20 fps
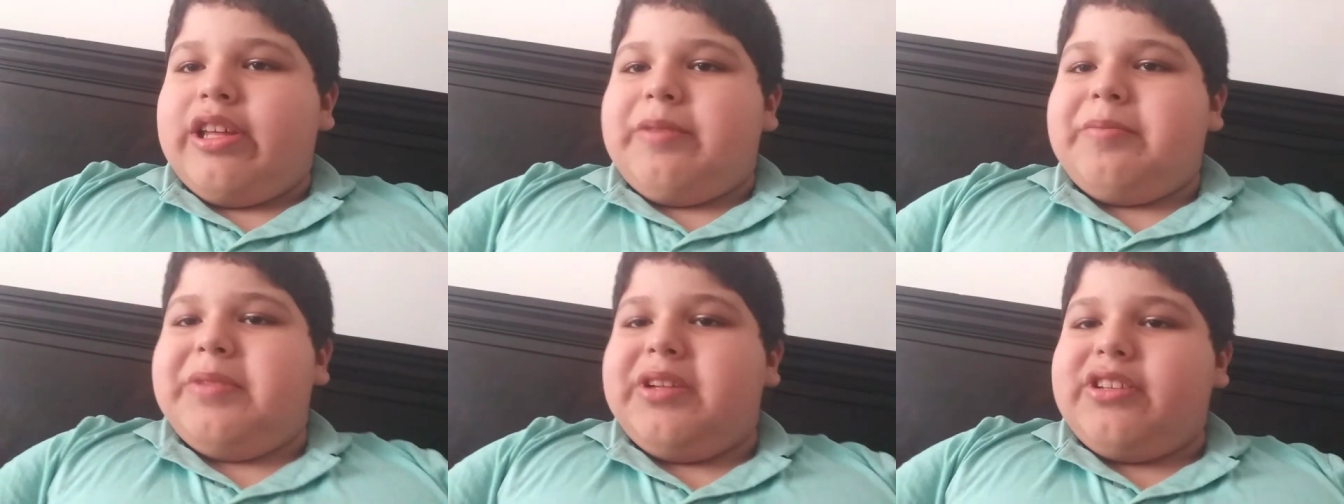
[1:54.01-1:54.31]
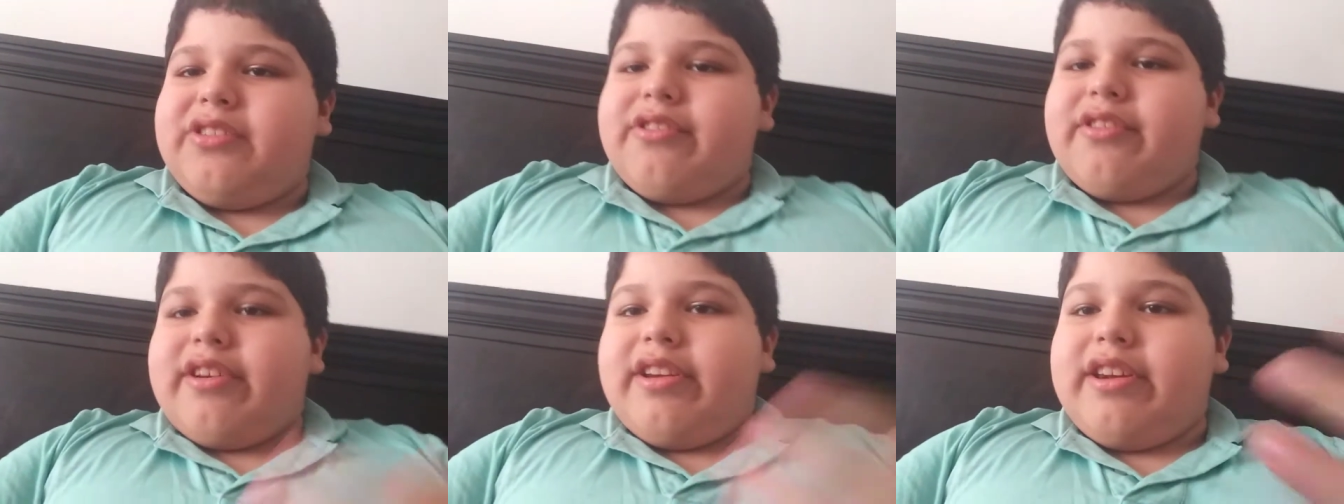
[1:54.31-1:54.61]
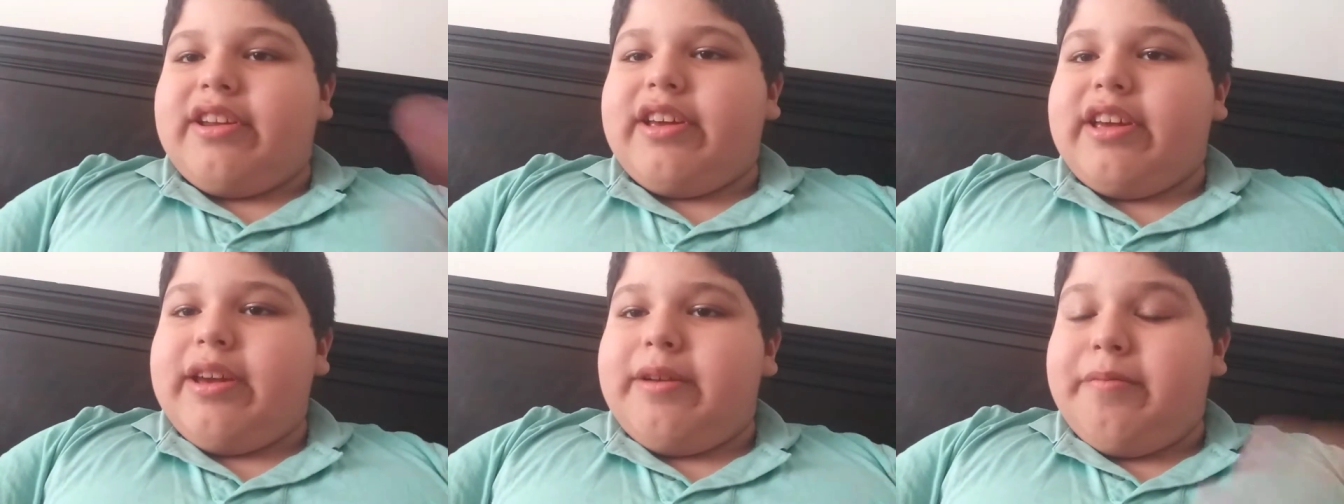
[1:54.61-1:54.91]
that means you're
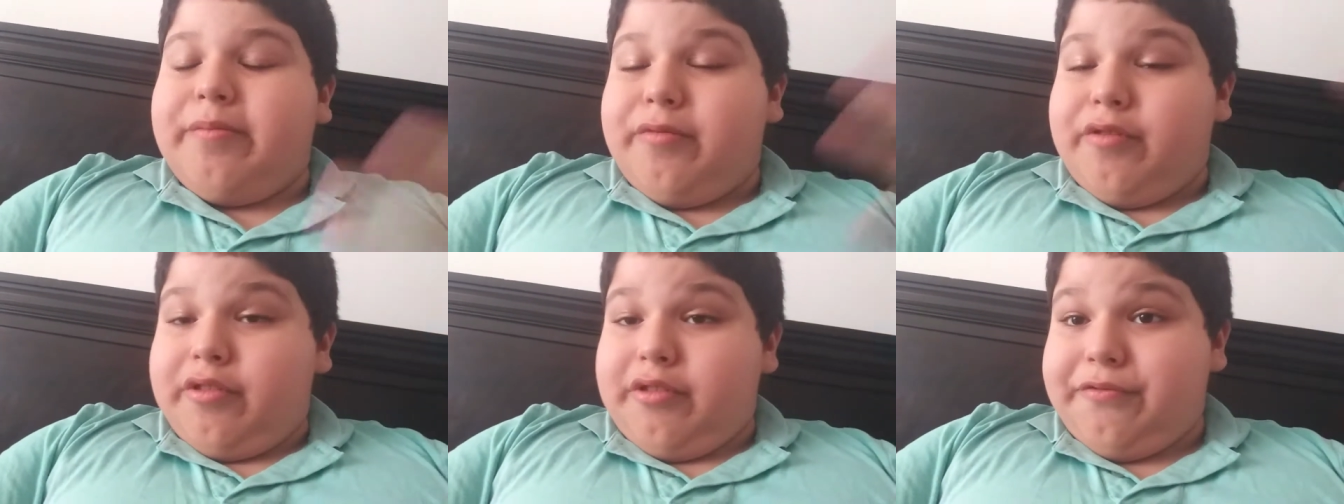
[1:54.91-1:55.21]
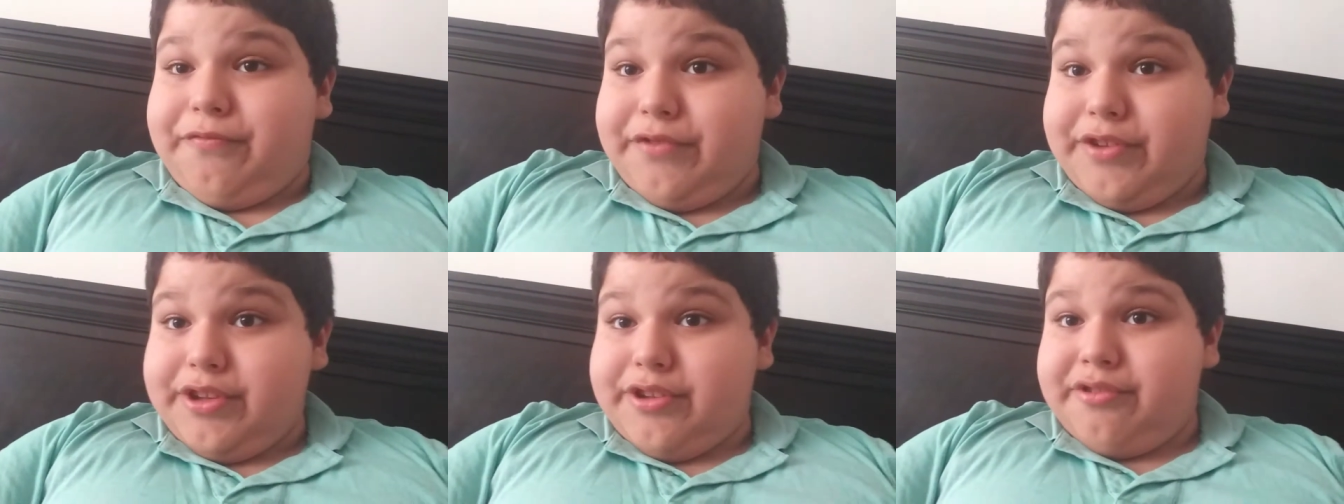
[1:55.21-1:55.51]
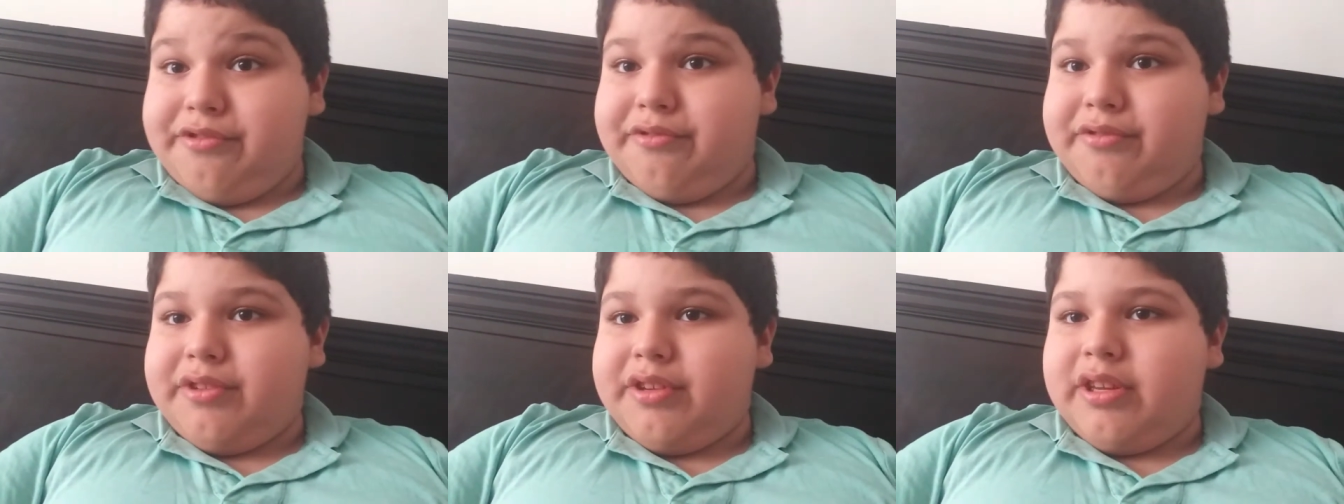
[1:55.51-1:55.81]
going to get more
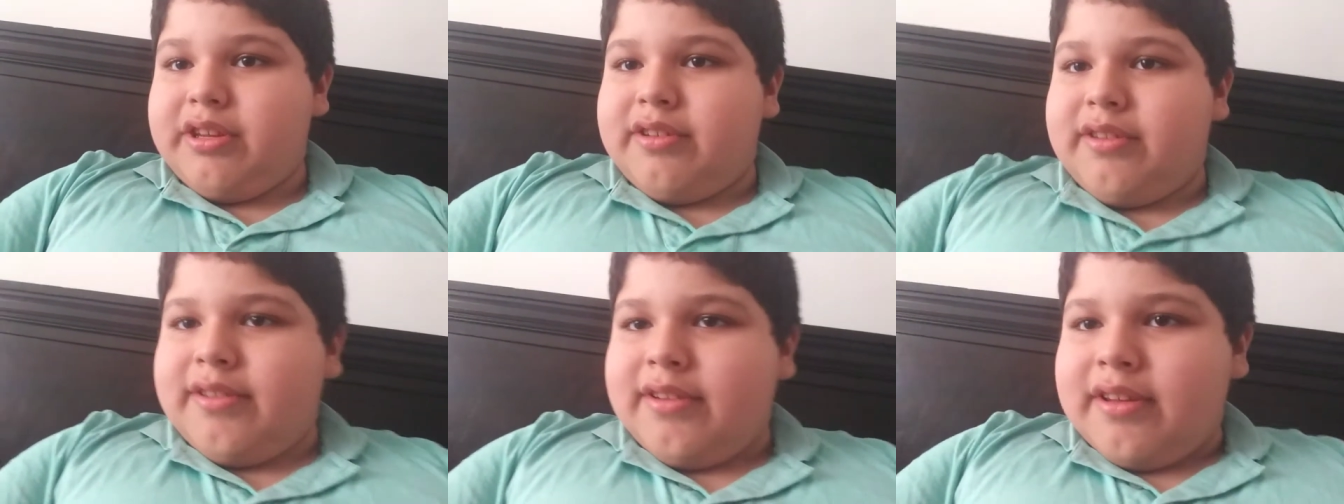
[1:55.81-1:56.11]
views.